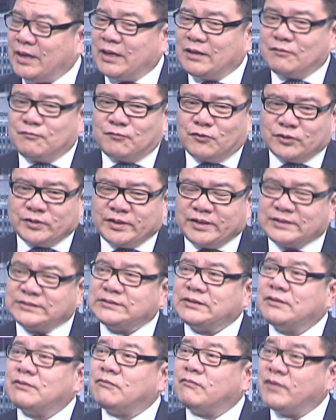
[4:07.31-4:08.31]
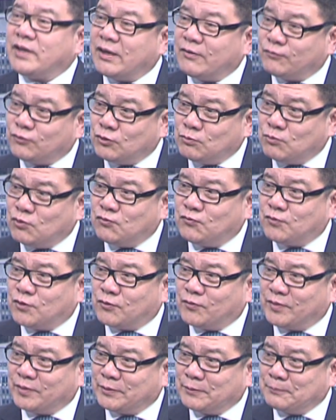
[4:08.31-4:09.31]
And for this, we have to move
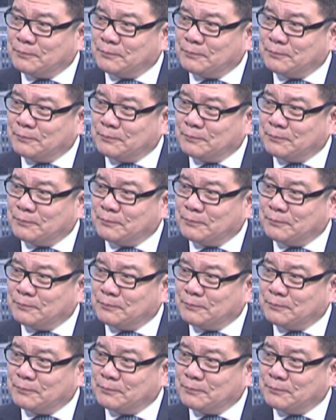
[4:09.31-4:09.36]
forward.